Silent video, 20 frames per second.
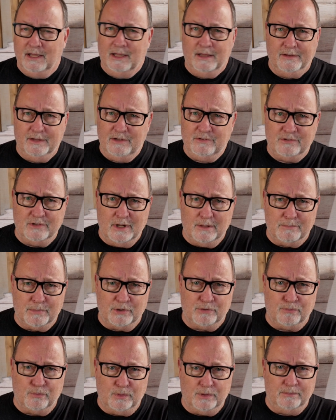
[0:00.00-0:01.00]
these
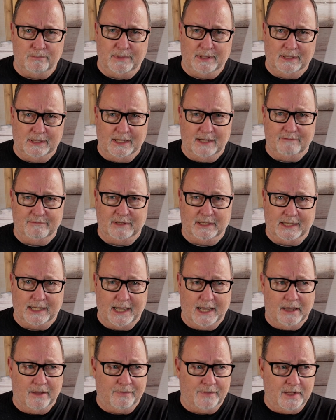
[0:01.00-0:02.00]
numbers wouldn't be leveling
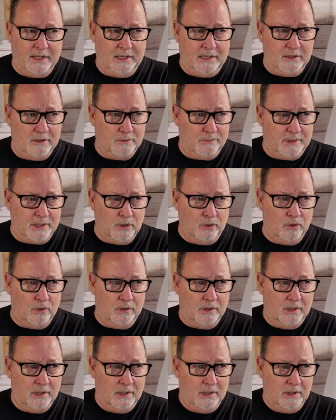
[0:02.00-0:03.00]
out. They'd either be going,
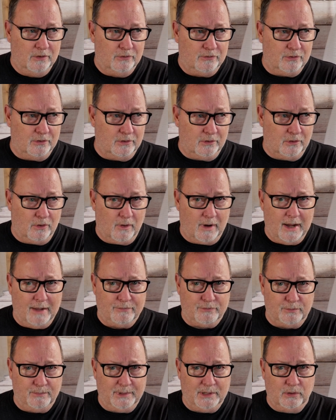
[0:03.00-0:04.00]
certain graphs
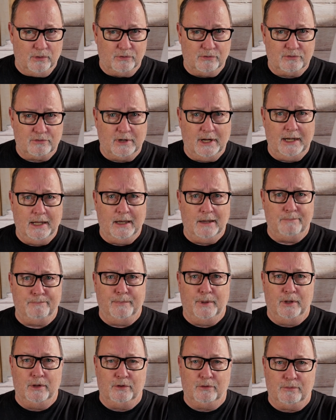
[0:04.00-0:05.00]
would be going straight up,
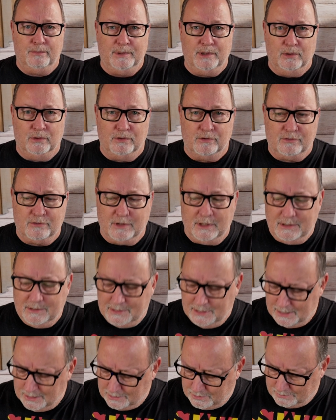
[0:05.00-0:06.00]
others would be going straight
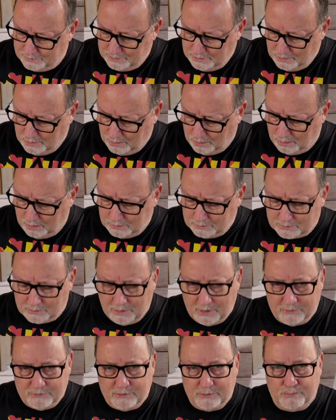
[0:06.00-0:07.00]
down. And all
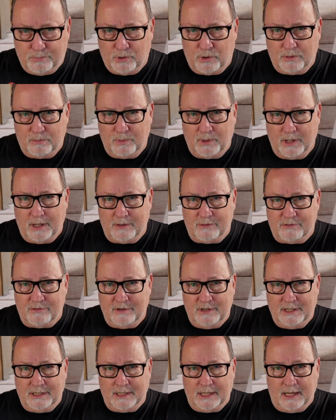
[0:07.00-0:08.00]
across the board, we're not
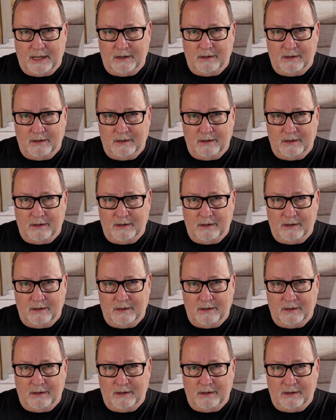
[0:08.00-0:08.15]
seeing that.